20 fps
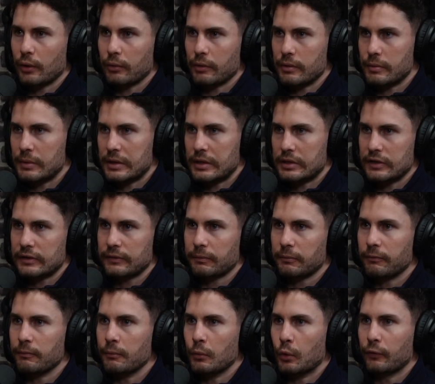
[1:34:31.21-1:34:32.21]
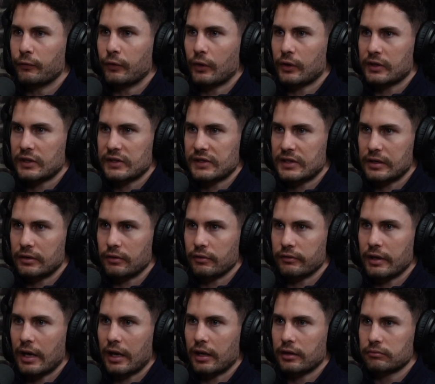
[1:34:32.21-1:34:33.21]
probably be just more focusing
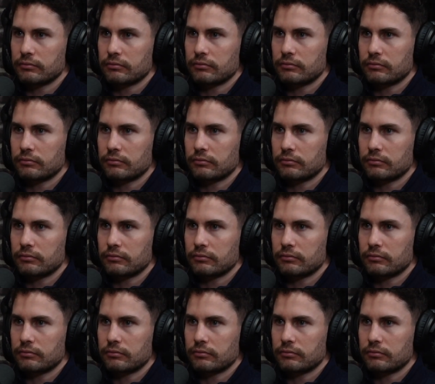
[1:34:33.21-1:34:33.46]
on that.